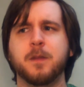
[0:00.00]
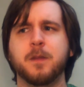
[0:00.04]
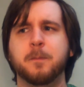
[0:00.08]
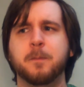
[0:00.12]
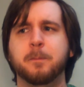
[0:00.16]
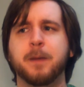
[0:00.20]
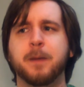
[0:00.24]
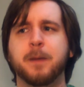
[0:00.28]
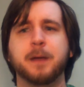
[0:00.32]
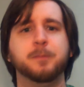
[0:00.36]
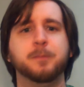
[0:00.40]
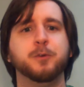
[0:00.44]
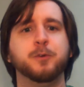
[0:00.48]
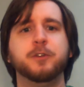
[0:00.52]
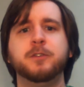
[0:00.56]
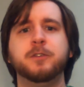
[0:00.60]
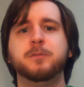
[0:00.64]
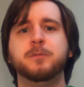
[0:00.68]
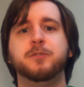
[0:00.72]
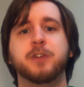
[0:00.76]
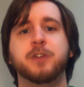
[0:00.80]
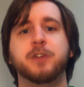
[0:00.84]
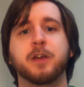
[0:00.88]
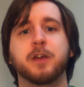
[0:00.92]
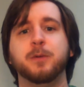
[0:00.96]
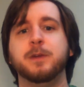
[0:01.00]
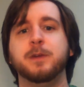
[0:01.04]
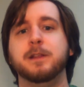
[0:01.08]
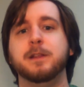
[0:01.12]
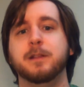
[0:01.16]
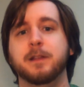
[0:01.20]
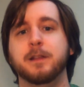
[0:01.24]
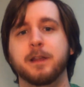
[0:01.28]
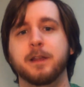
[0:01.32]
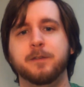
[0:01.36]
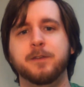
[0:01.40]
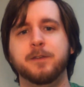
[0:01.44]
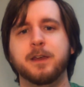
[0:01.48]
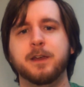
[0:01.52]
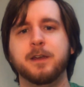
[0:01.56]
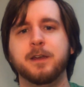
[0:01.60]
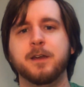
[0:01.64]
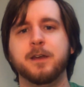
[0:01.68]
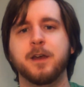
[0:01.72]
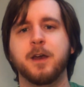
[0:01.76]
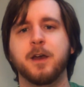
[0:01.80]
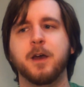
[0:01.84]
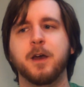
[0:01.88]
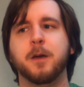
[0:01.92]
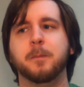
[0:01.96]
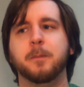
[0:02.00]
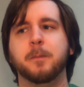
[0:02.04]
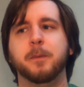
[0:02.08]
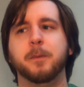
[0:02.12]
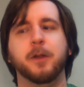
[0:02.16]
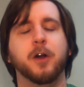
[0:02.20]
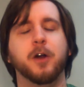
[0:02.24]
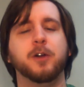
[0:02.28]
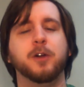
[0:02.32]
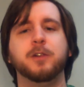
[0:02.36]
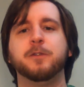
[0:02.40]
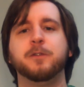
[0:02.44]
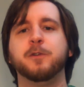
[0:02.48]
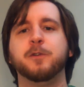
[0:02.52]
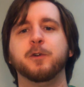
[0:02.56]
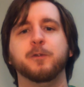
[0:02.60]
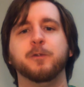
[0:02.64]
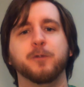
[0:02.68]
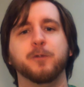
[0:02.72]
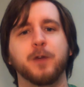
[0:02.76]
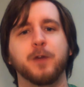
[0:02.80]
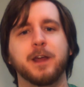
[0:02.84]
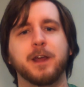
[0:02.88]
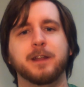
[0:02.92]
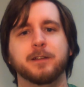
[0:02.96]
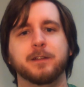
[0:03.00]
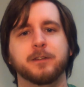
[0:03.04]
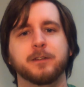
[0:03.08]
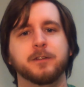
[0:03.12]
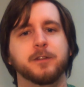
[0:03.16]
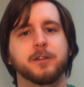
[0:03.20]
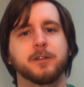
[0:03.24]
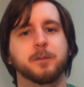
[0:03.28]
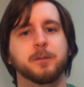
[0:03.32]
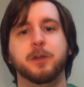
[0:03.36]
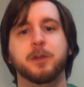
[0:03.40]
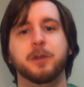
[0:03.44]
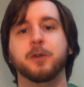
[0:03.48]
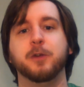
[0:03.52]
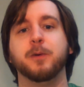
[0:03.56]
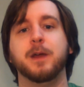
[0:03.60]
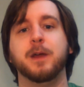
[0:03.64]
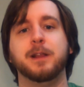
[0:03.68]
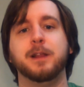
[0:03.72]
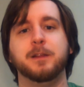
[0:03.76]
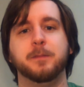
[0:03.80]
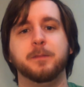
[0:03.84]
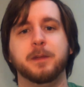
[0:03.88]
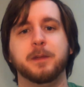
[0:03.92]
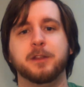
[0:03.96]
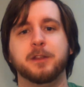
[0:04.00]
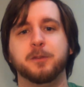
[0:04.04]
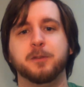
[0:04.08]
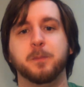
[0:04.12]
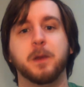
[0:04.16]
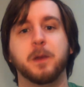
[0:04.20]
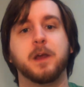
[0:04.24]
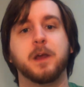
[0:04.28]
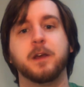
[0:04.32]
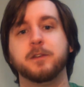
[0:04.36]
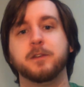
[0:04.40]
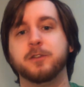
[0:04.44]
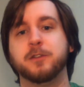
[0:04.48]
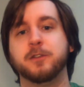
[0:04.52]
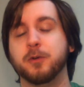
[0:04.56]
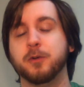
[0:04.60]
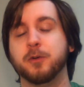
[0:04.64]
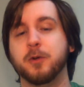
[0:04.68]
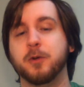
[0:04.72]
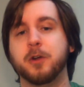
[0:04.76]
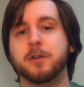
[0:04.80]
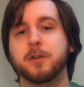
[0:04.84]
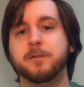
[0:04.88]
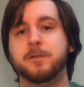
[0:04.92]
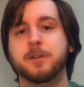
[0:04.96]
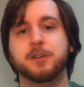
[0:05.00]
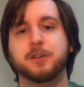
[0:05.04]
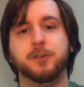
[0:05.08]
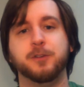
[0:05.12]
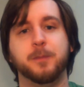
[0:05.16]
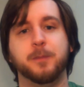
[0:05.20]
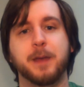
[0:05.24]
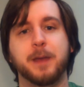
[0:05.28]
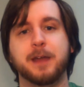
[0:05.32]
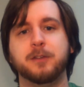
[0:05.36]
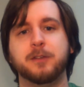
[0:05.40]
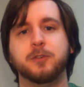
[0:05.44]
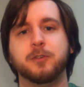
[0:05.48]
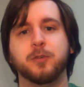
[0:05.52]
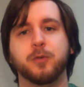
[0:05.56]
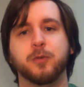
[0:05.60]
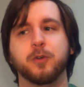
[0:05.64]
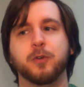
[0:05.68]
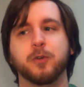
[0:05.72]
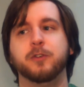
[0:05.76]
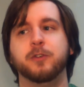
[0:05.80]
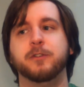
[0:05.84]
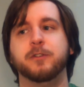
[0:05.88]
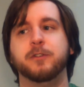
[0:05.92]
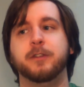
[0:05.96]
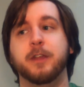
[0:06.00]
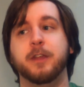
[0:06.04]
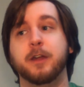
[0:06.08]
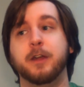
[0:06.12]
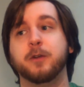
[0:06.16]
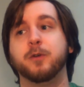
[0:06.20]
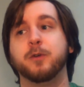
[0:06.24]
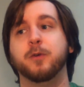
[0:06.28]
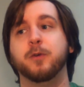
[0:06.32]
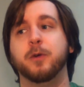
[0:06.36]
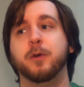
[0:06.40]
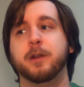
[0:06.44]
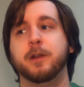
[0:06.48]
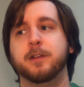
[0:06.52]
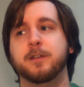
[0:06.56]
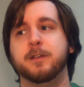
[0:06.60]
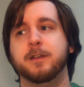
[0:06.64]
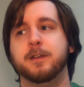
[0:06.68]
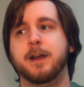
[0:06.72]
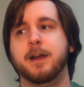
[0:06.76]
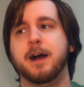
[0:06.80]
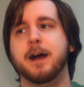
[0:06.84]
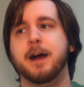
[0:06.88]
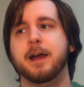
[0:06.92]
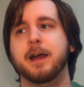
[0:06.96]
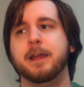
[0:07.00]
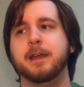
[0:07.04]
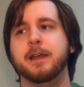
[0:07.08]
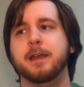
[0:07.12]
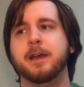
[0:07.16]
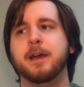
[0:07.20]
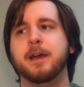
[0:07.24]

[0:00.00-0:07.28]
by Prism Cherry living but all of her friends, the pure elements, because they're artificial magical girls, they're going to die.